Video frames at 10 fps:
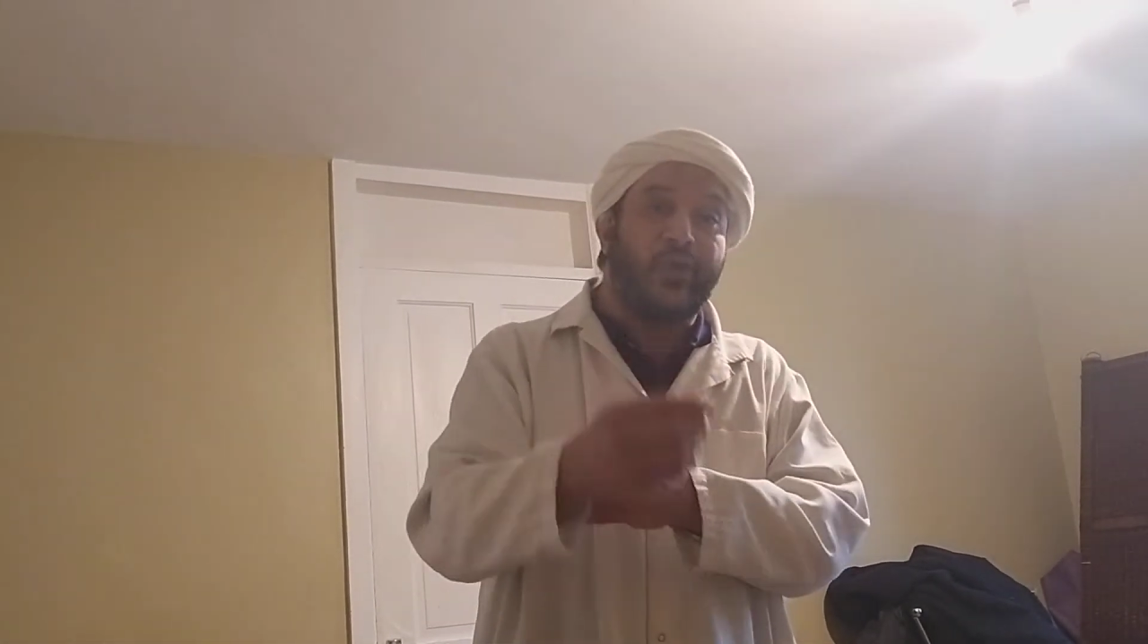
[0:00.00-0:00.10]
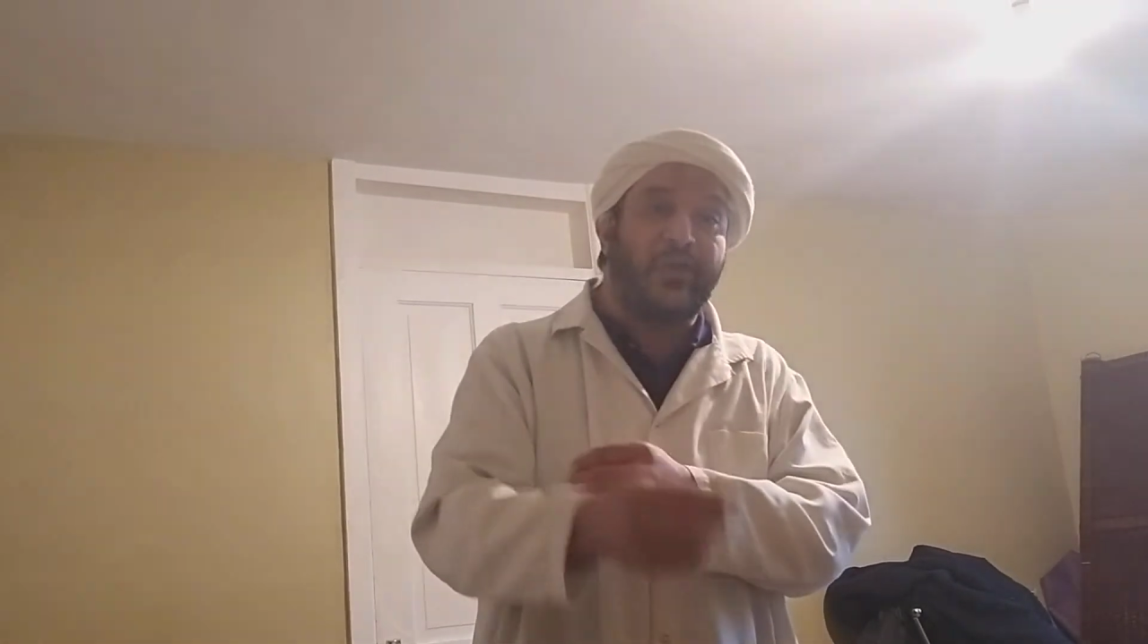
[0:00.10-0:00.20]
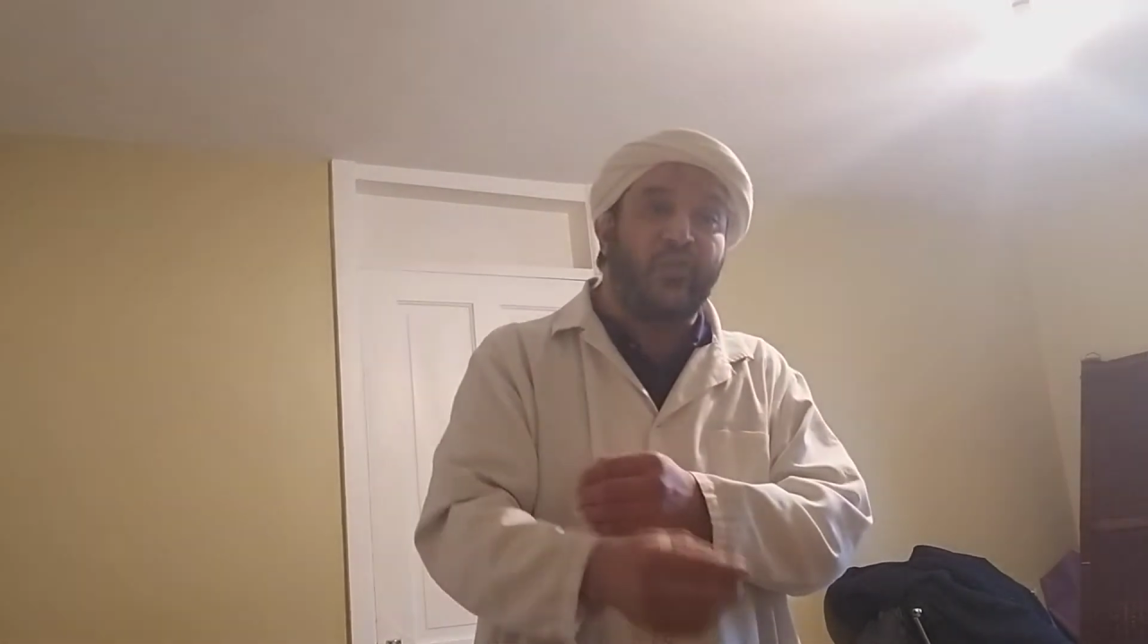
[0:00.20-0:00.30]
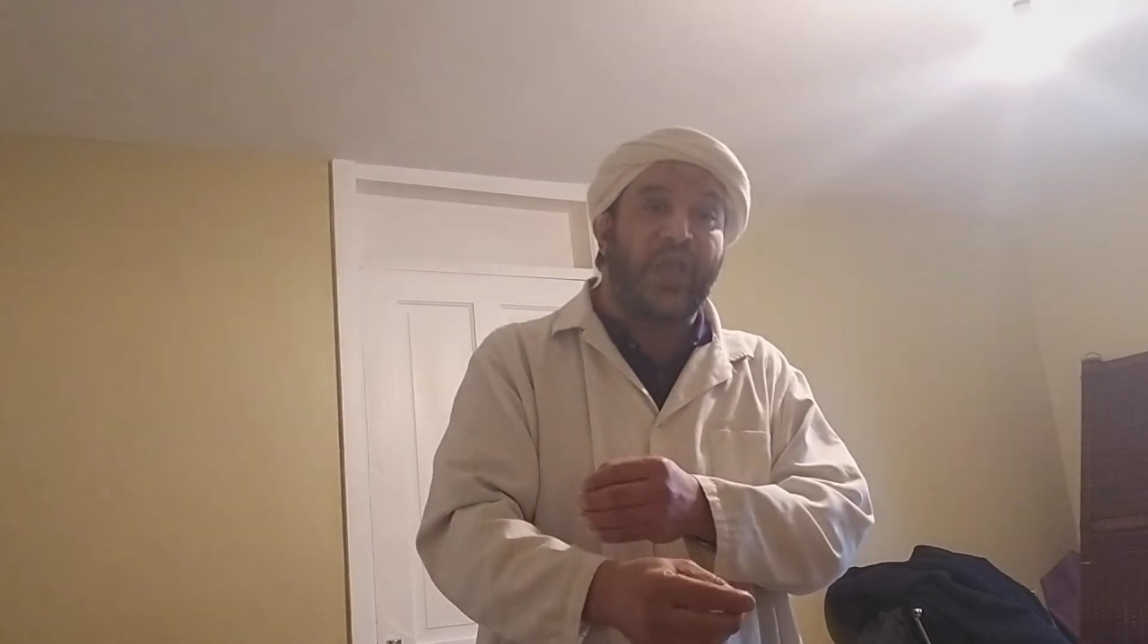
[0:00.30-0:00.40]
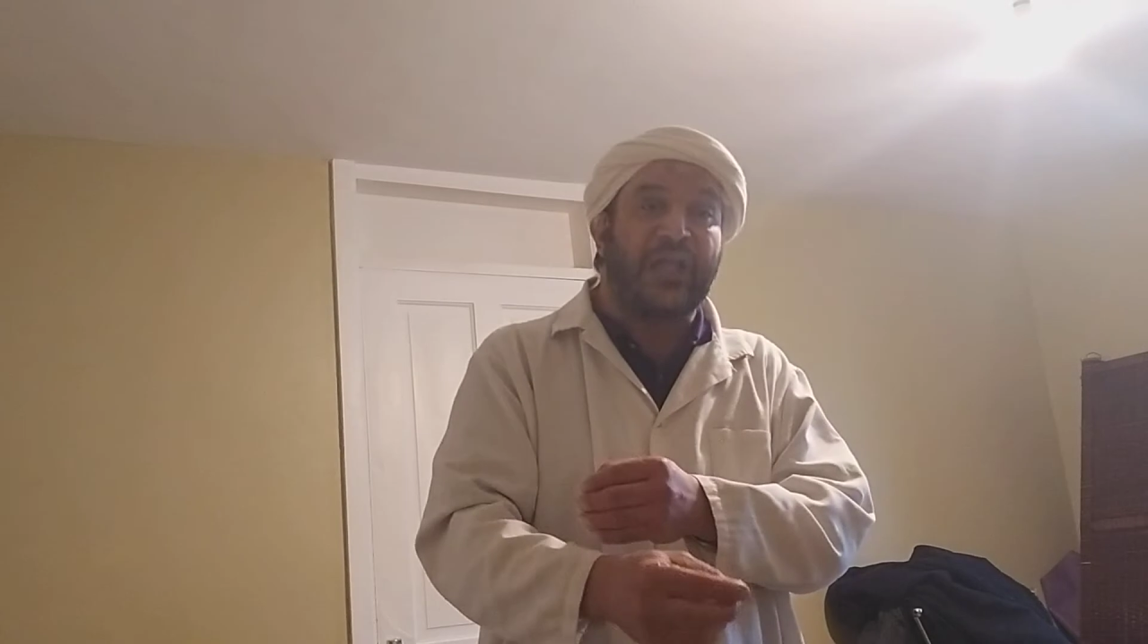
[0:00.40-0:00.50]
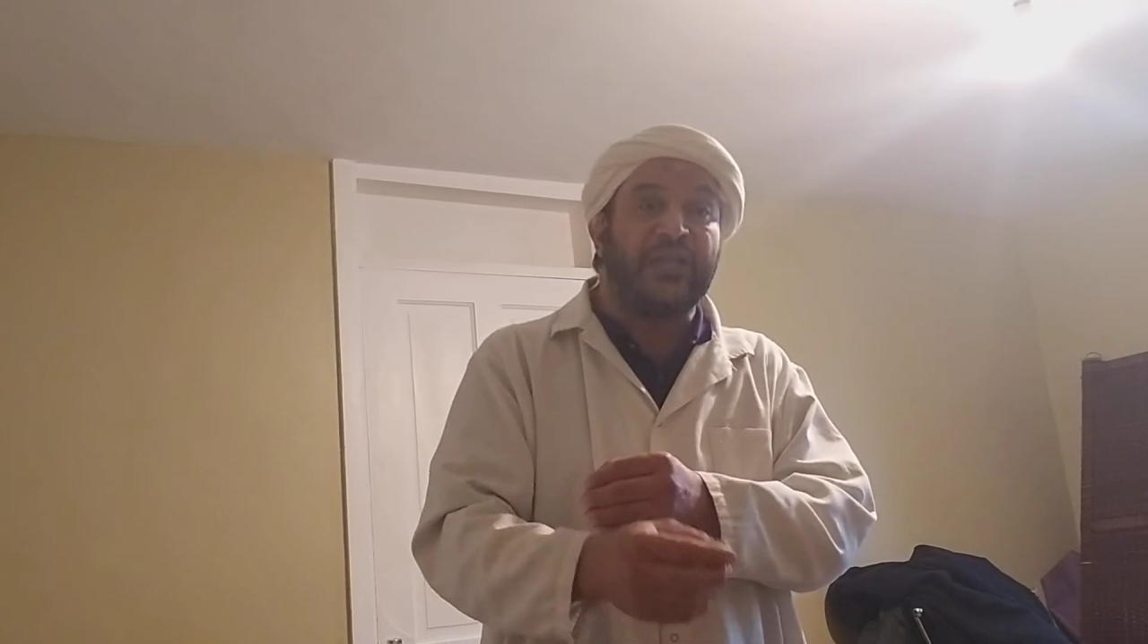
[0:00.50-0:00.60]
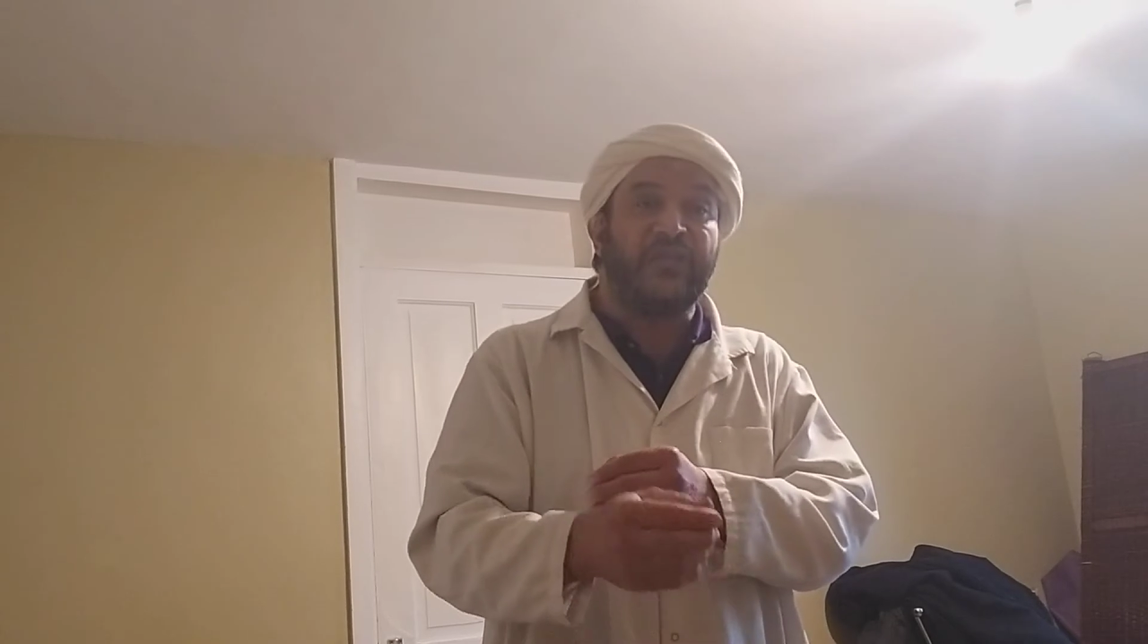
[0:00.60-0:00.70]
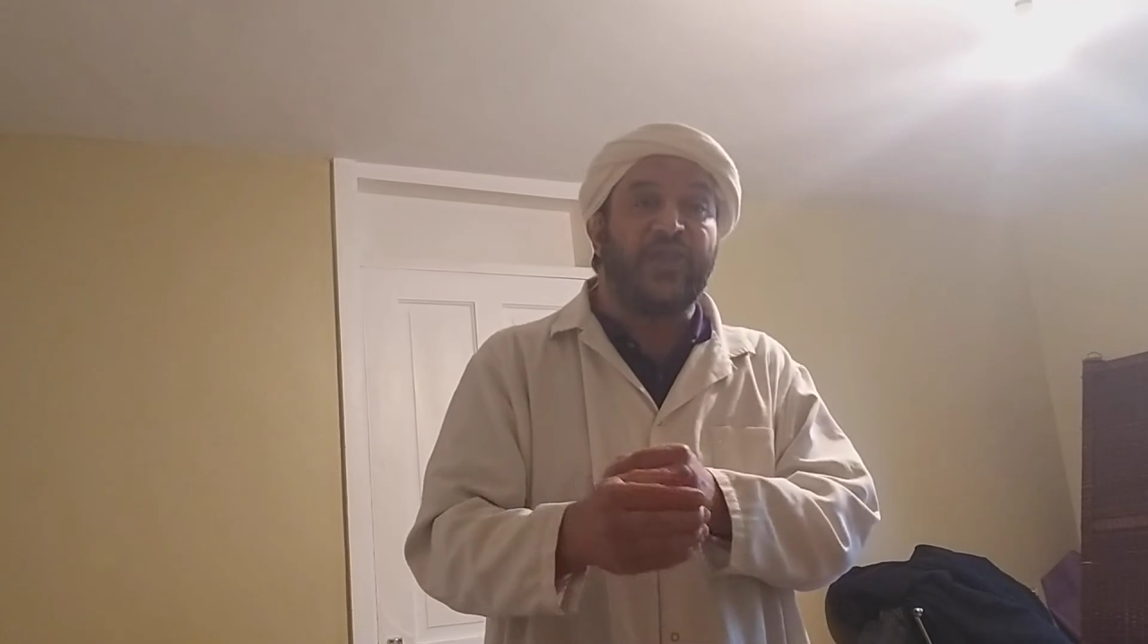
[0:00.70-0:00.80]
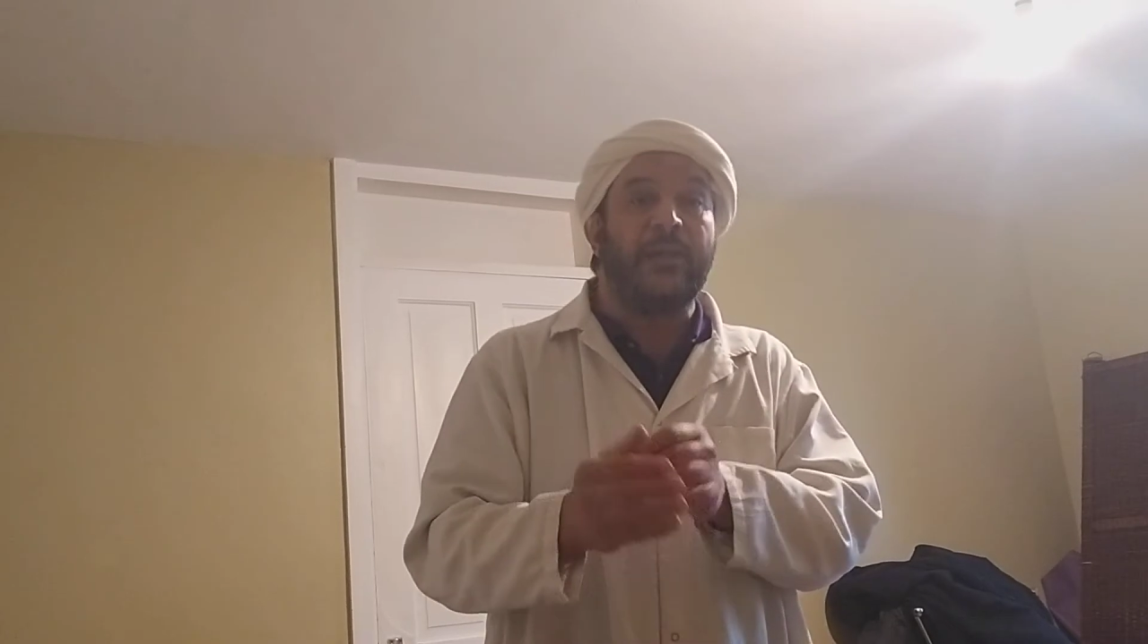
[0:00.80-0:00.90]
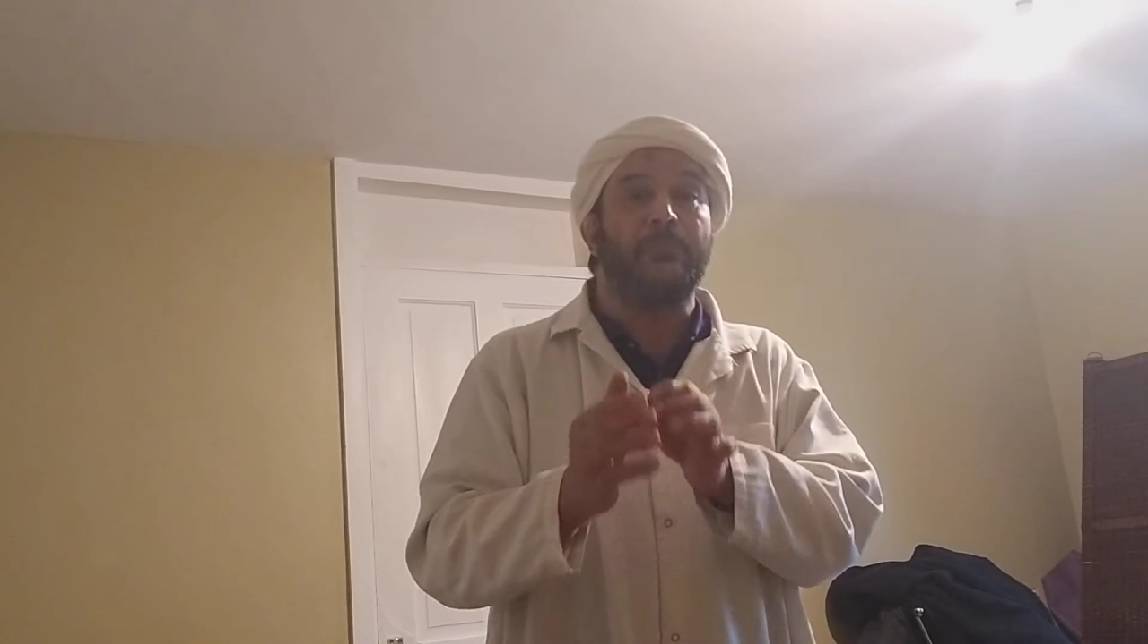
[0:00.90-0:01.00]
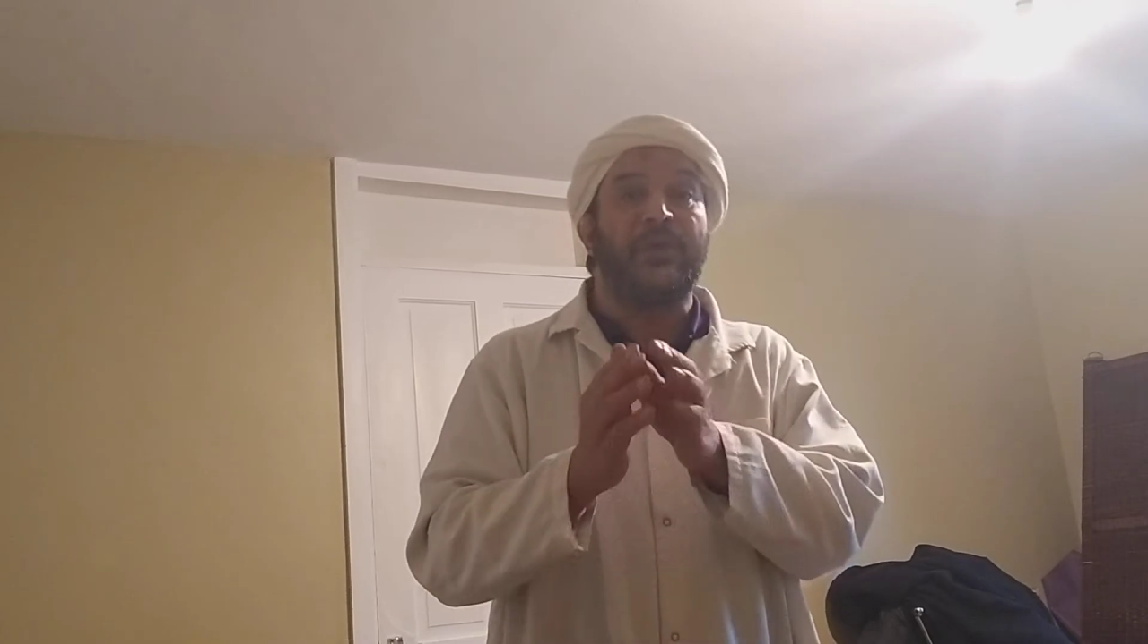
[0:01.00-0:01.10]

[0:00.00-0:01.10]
exactly same,